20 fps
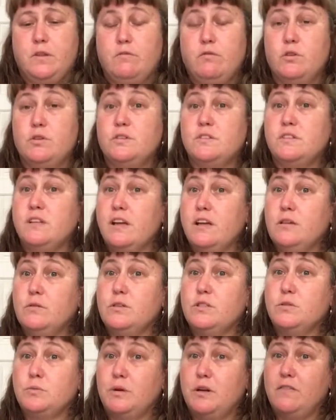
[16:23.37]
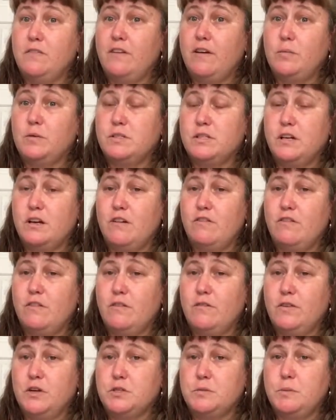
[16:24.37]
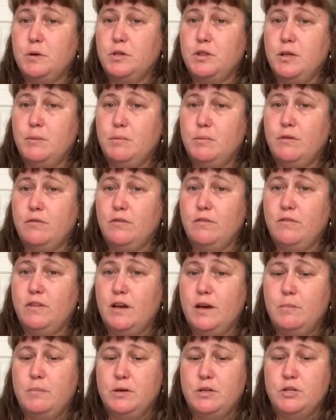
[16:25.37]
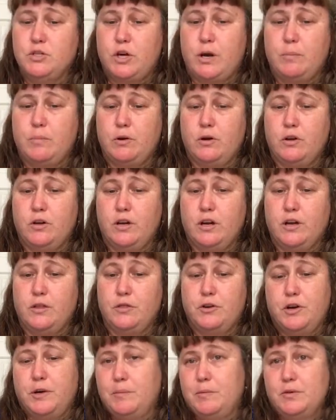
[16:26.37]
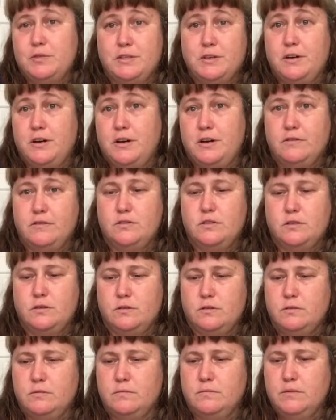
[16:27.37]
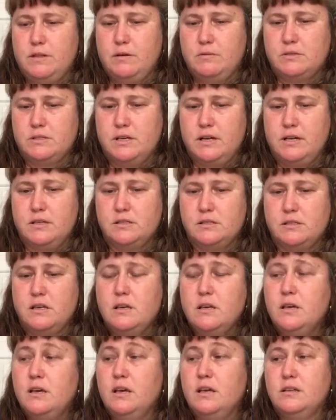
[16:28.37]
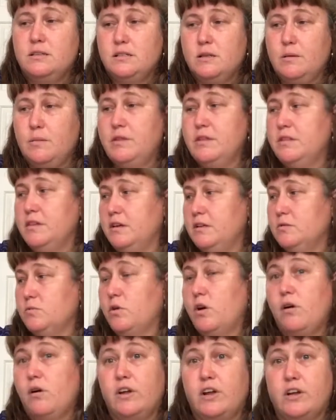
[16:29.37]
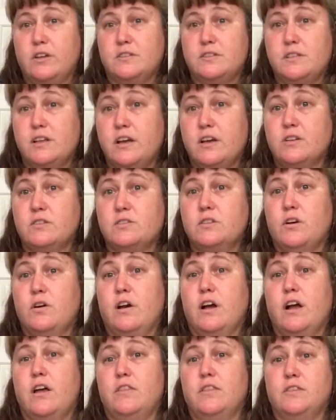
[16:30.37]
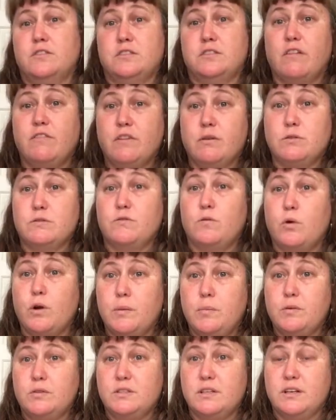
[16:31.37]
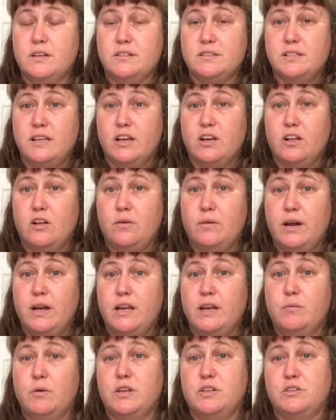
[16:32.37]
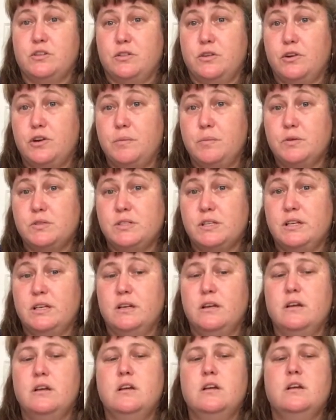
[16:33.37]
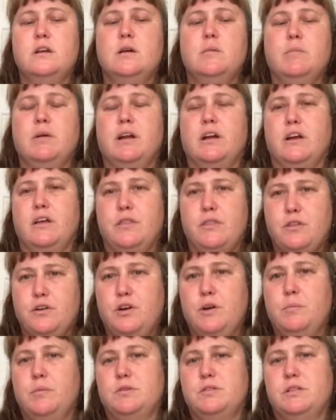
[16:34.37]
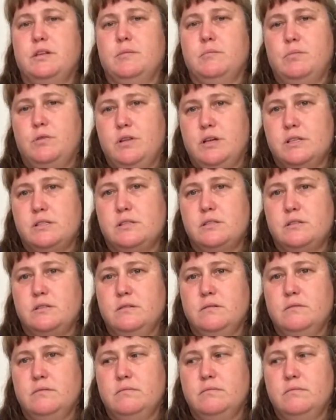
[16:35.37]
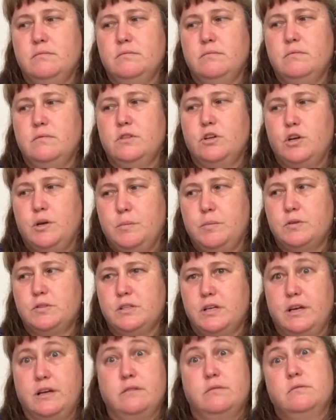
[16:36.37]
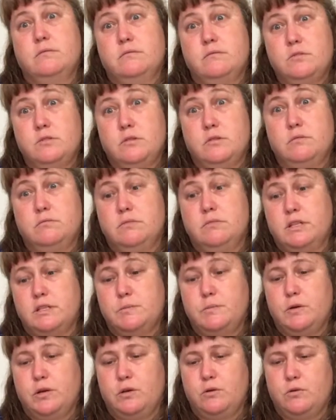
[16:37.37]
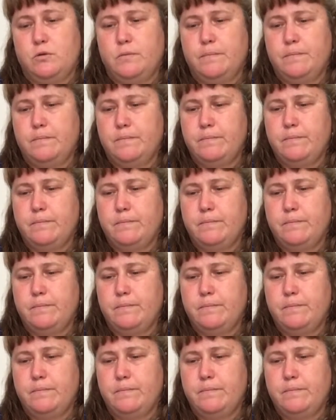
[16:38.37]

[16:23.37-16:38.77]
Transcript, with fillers: for the sale, it was 25% off for Vera's birthday, but for VIP shopper, you got 30% off. So that was nice. And some of the things were already on sale. So I got the stuff that was 40% on sale already, went to 30%, but I got 30% plus 30%. So that's pretty cool.